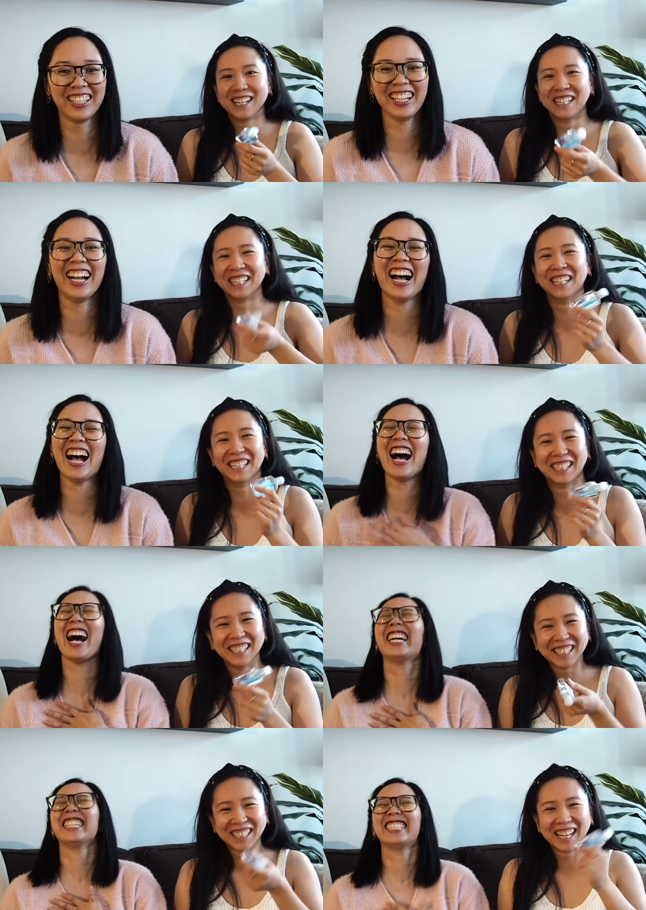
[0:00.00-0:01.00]

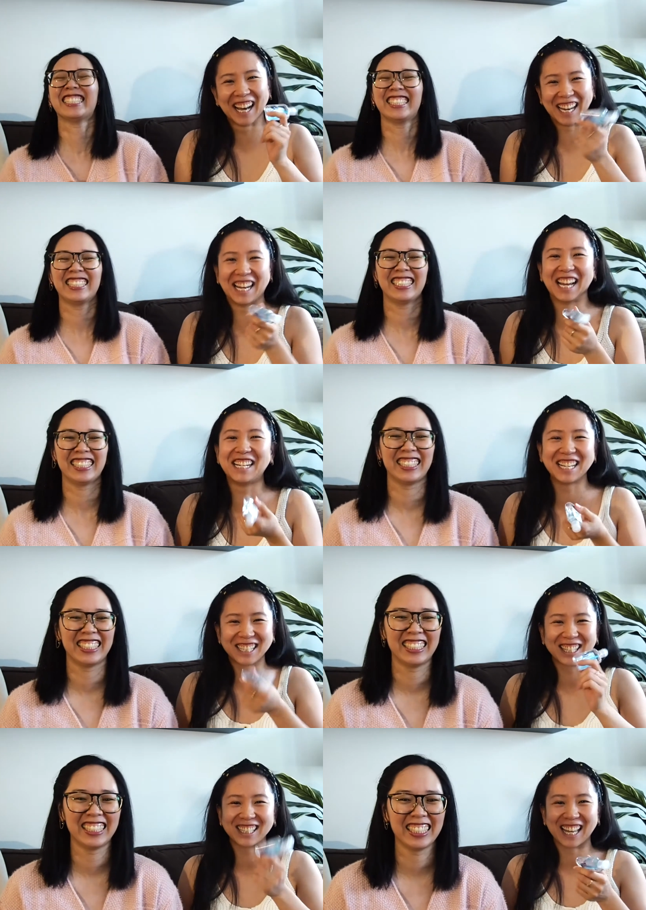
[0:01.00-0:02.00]
Speaker 1: I need
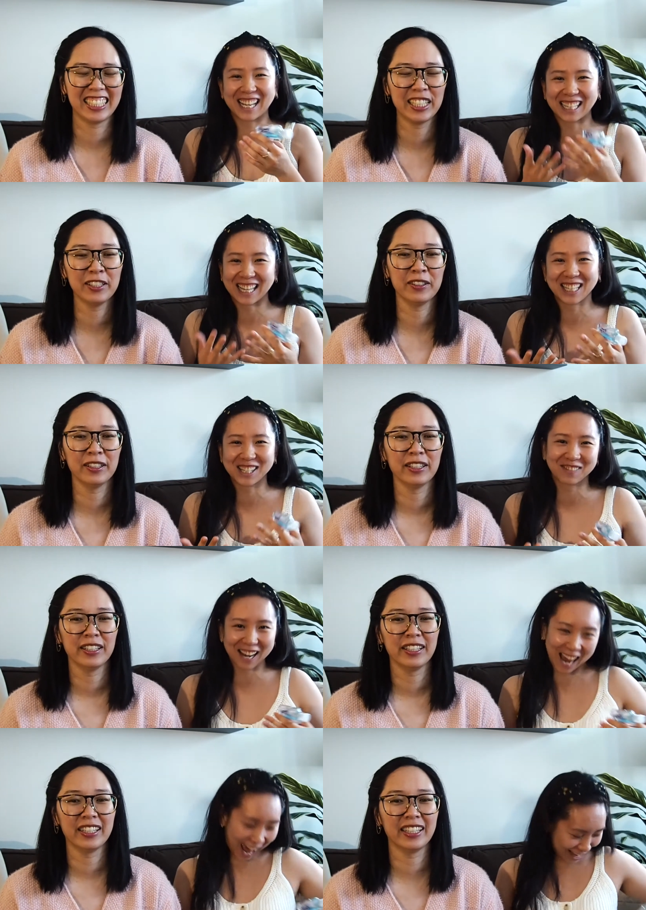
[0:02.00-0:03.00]
to like cleanse my
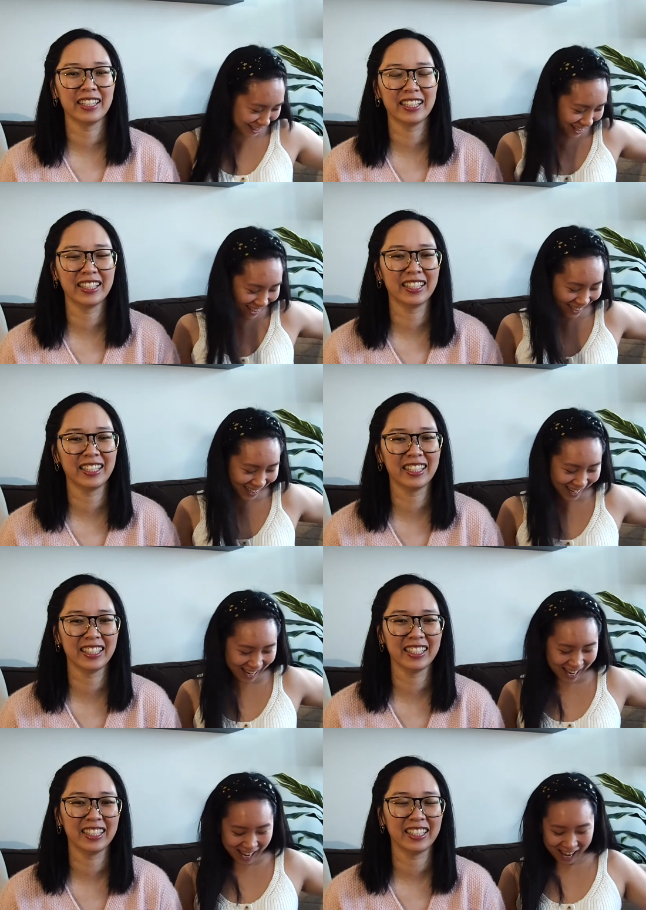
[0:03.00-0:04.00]
hands.
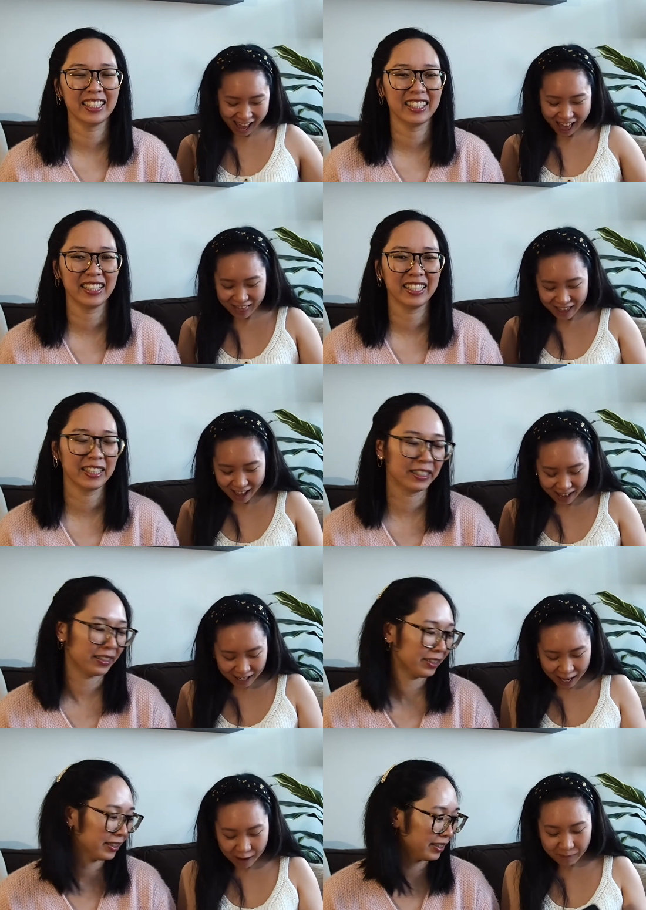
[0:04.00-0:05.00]
And
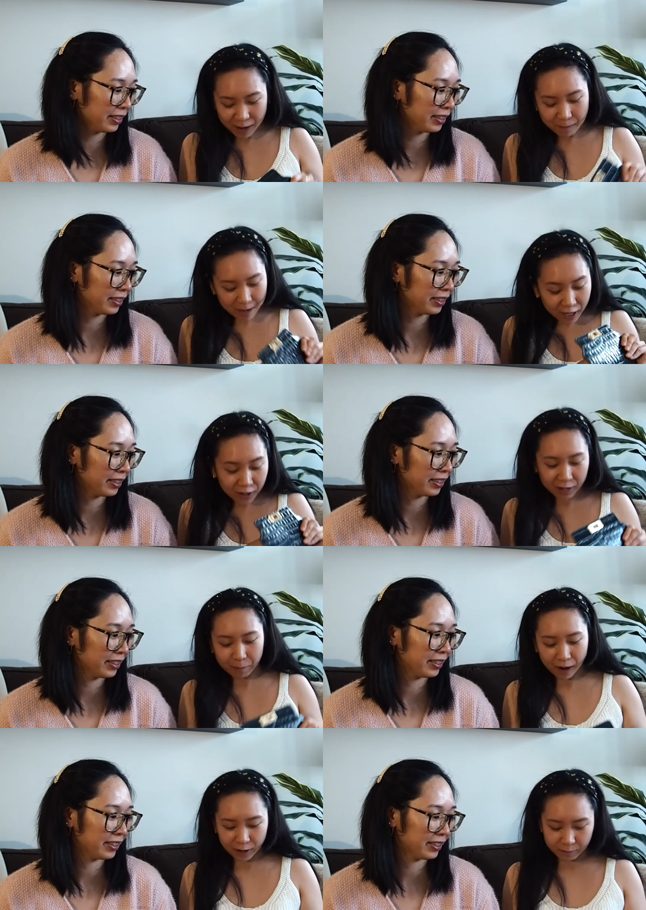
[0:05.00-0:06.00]
then in my middle
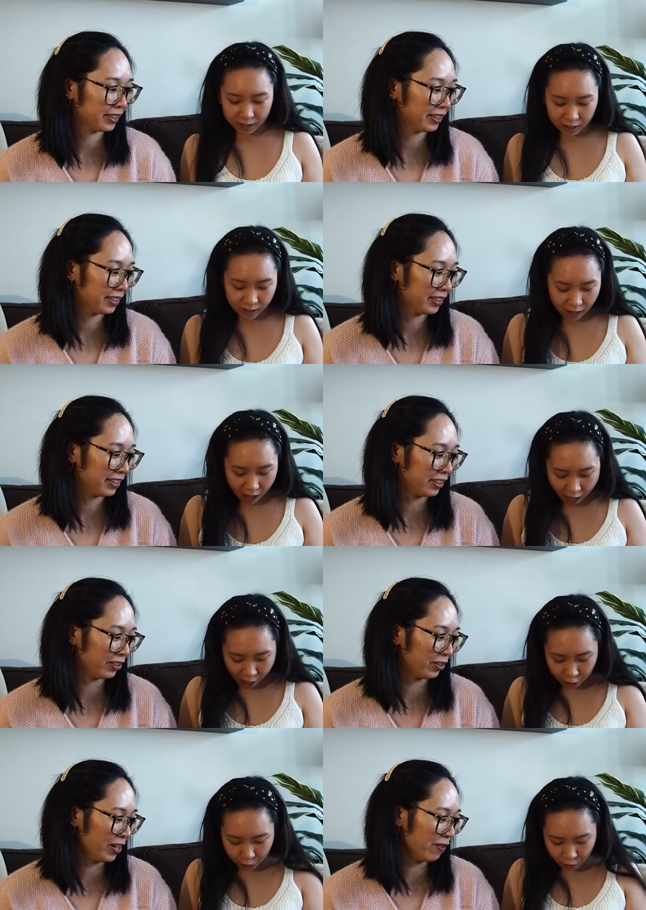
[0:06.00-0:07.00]
compartment, I, I
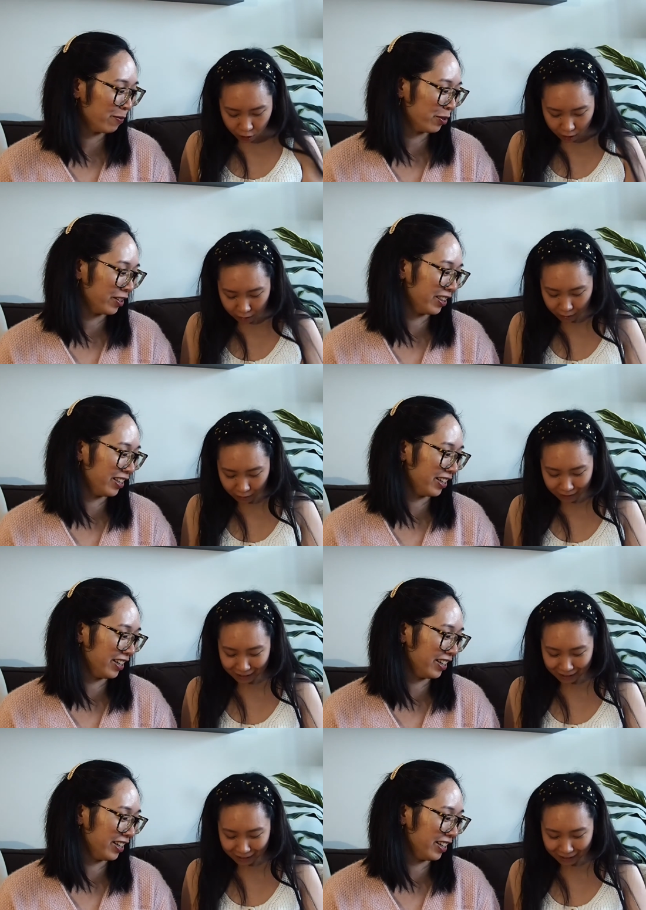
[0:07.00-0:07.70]
use more in there.